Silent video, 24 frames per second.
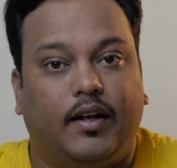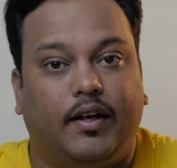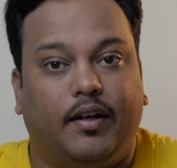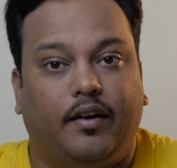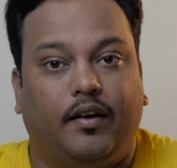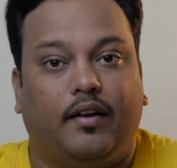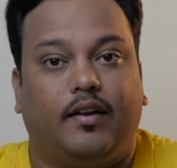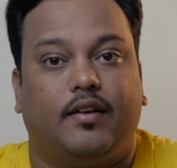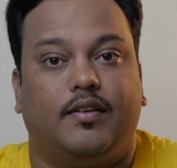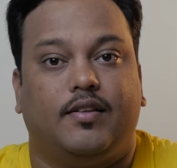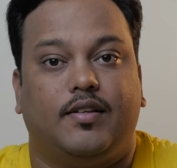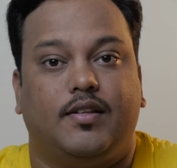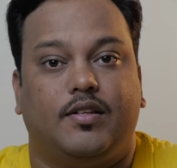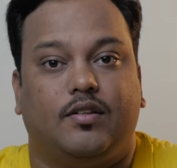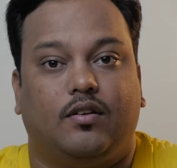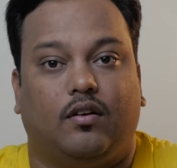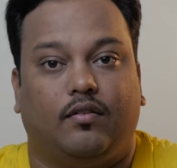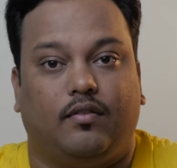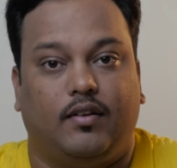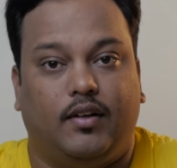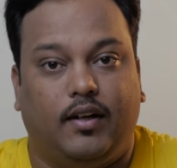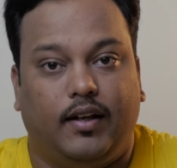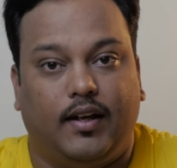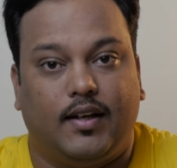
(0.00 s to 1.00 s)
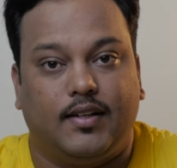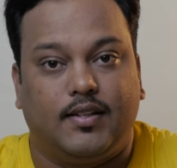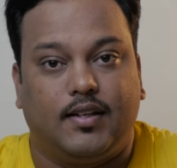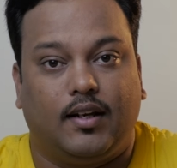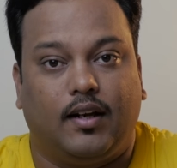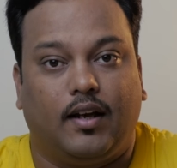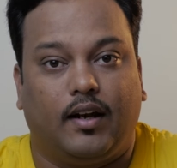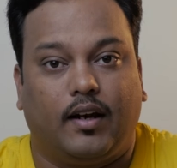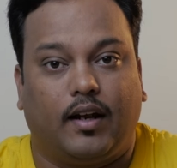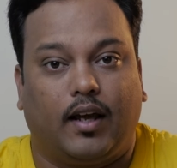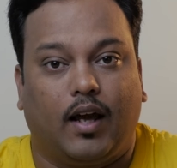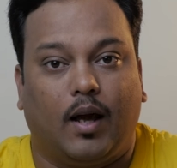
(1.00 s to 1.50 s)
intricacies of a
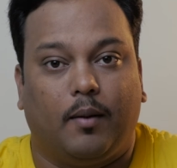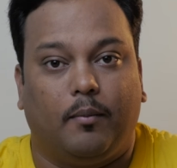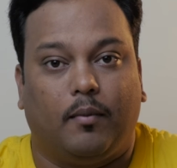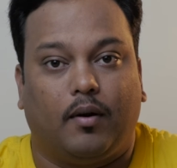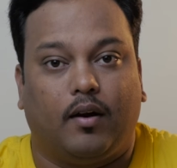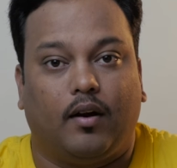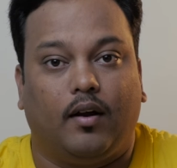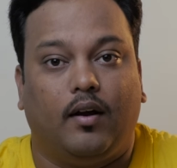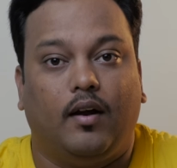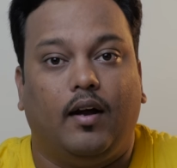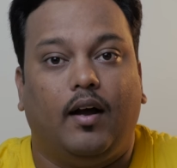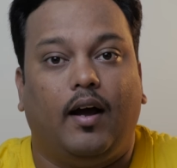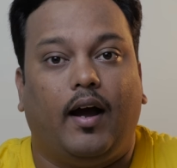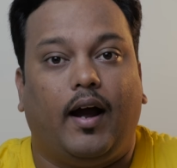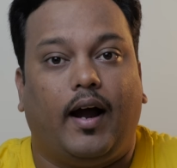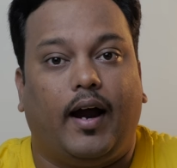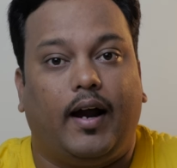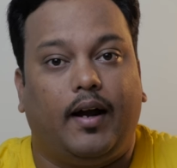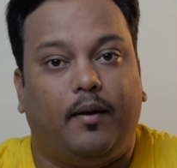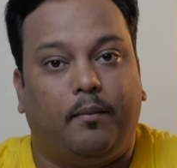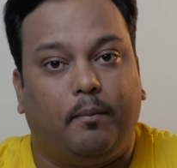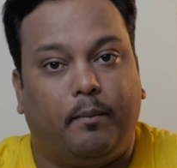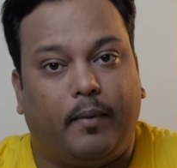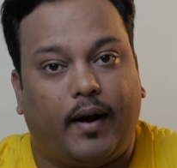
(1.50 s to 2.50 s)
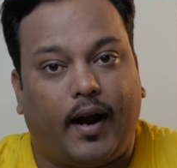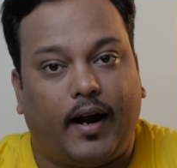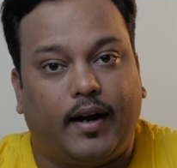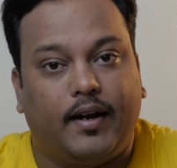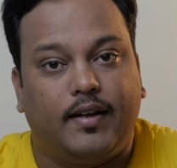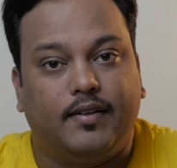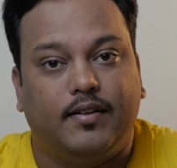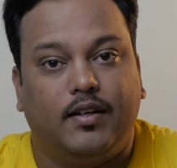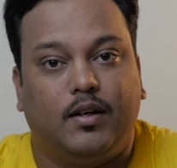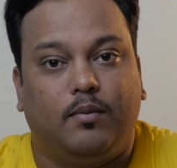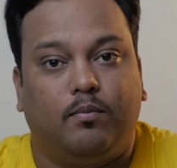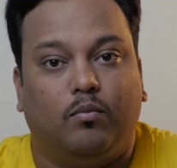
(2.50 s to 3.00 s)
DSLR camera and
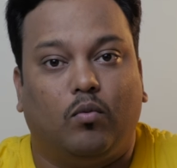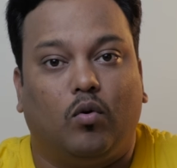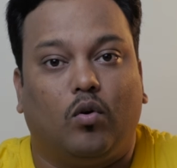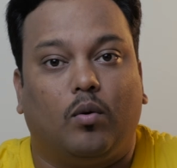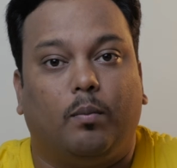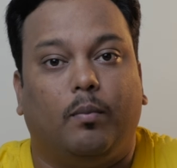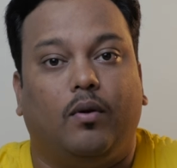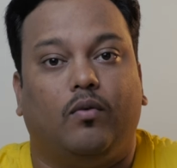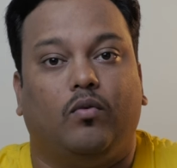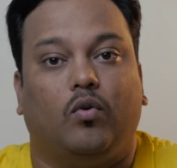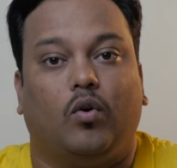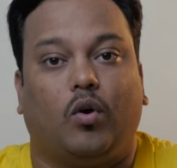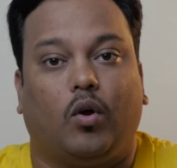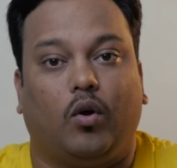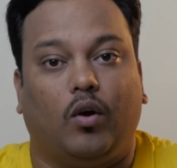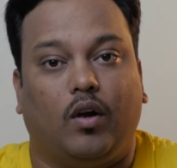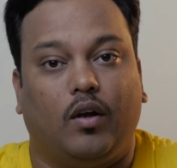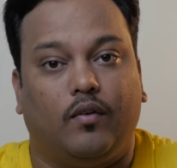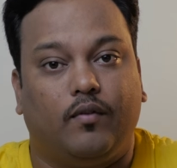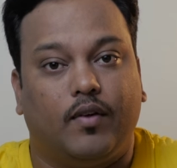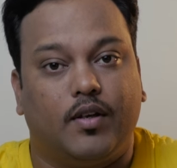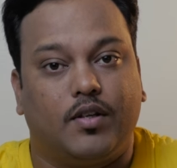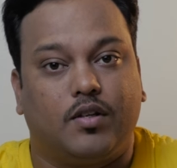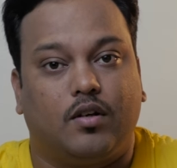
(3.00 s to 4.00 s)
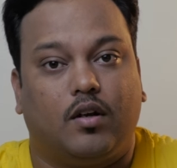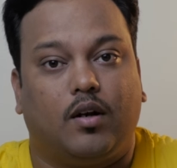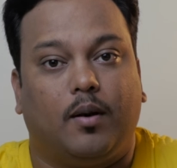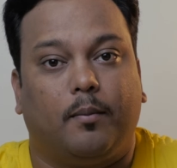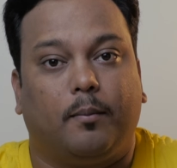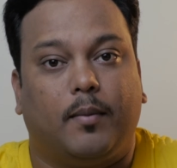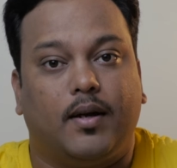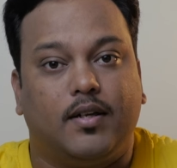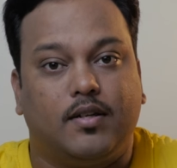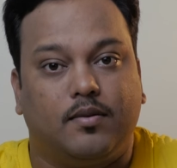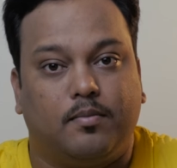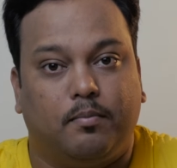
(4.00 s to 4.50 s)
practice it more before you invest on a
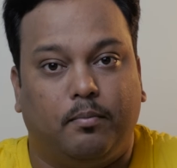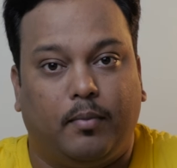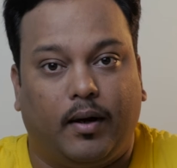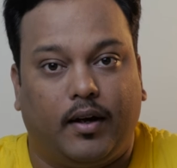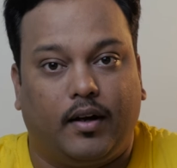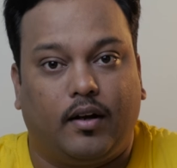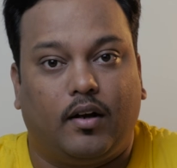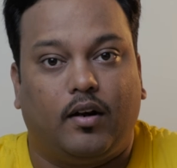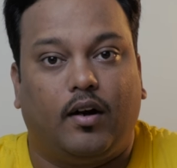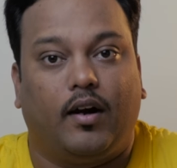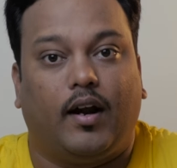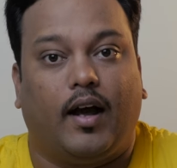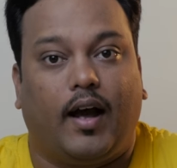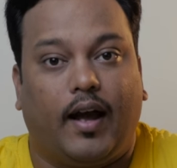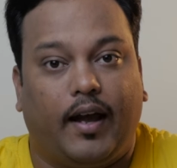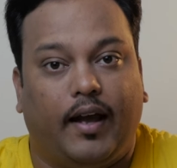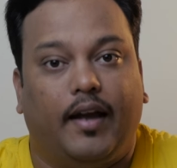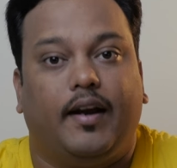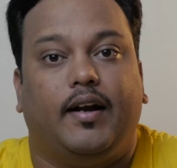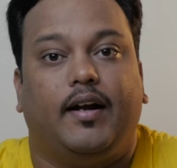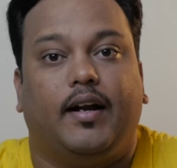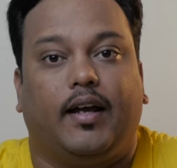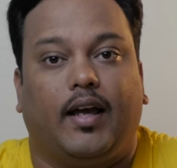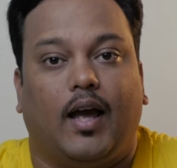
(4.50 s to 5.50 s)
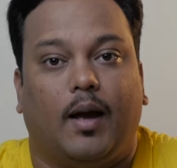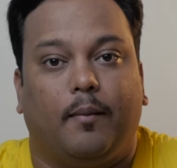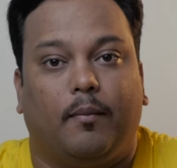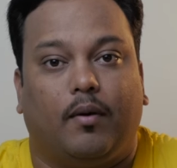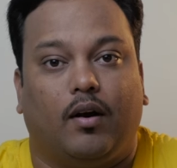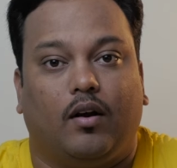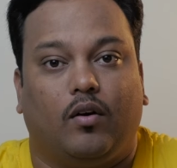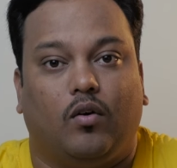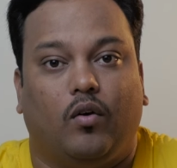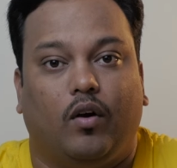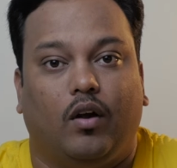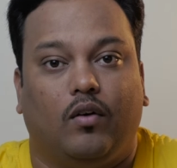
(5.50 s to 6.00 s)
much better and higher end
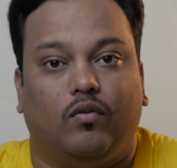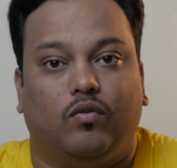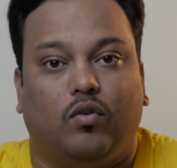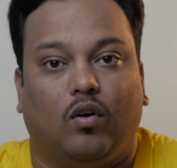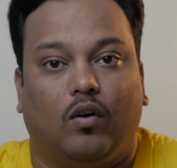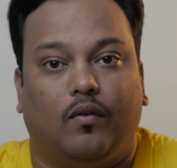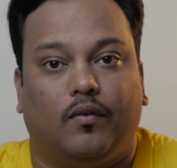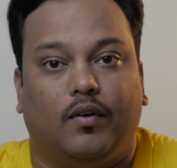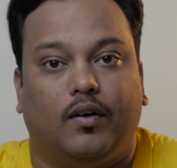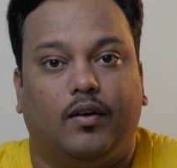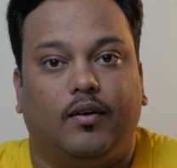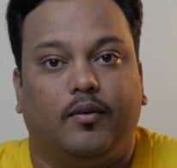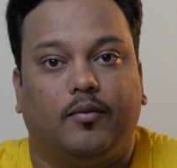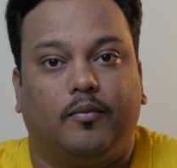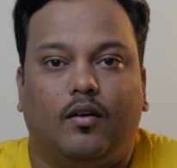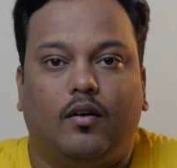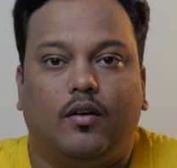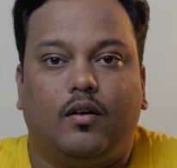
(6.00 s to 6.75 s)
camera going forward.